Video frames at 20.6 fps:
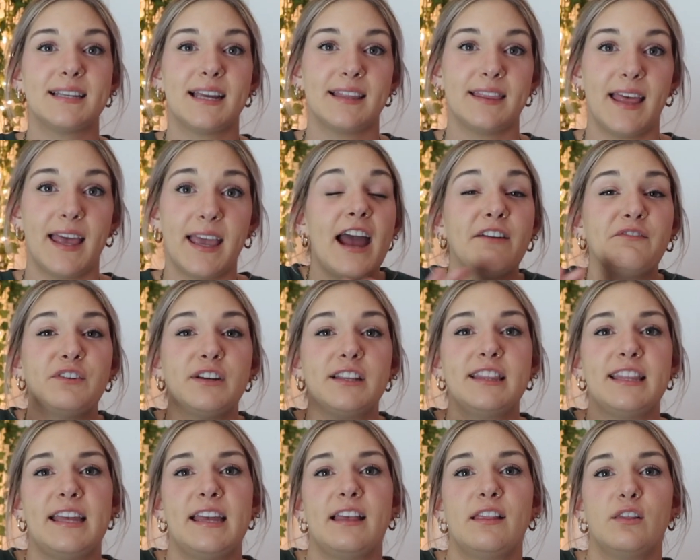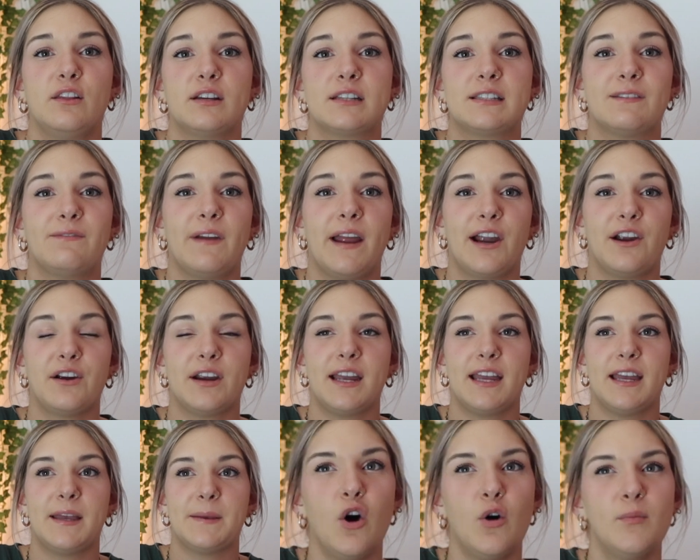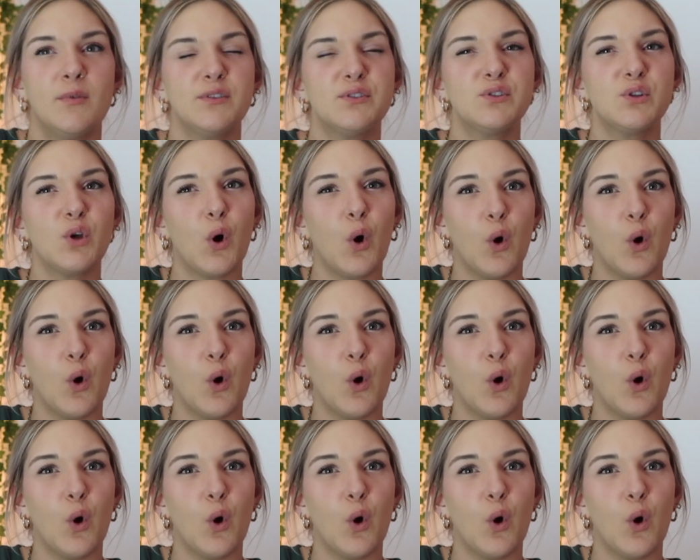and like everything looks very almost